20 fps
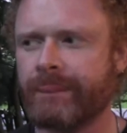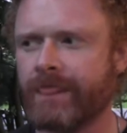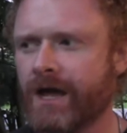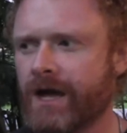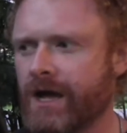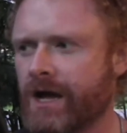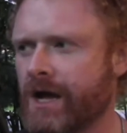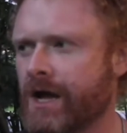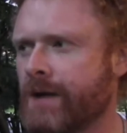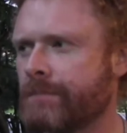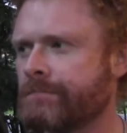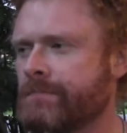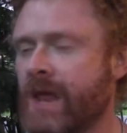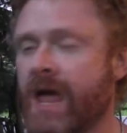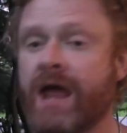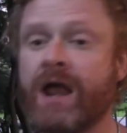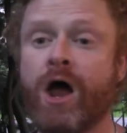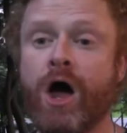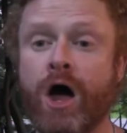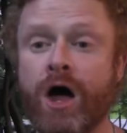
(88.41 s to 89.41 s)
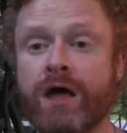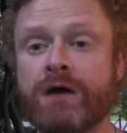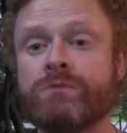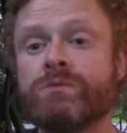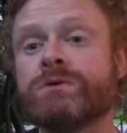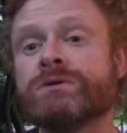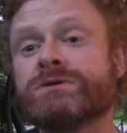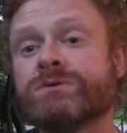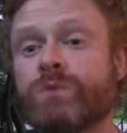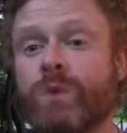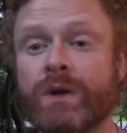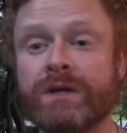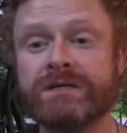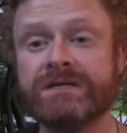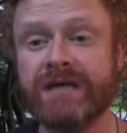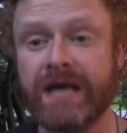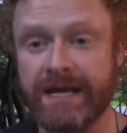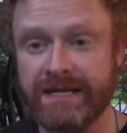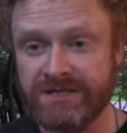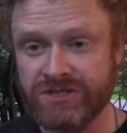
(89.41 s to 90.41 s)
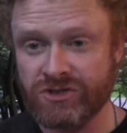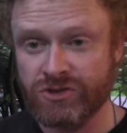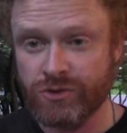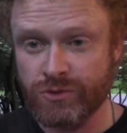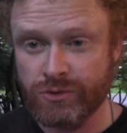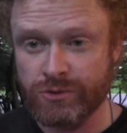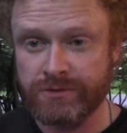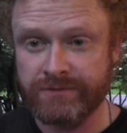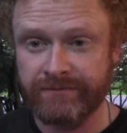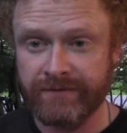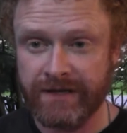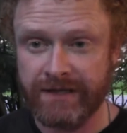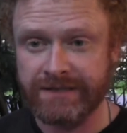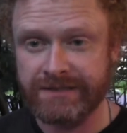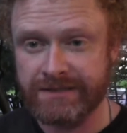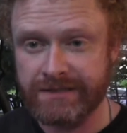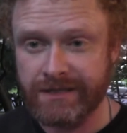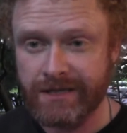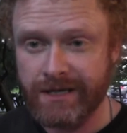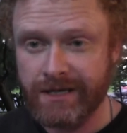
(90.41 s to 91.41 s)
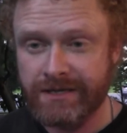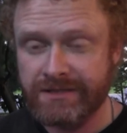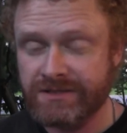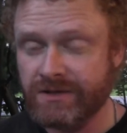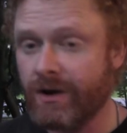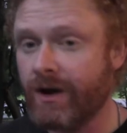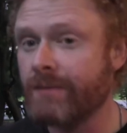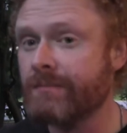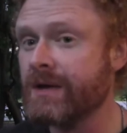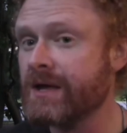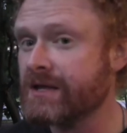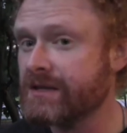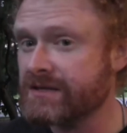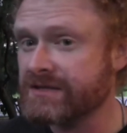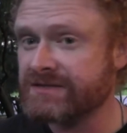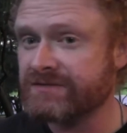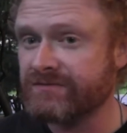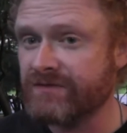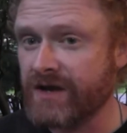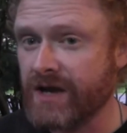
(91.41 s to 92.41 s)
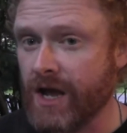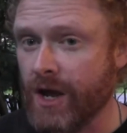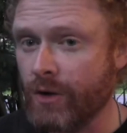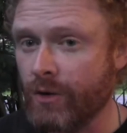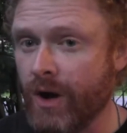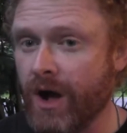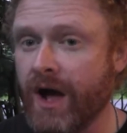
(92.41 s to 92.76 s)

And I was once a student of his. So I'm making this video.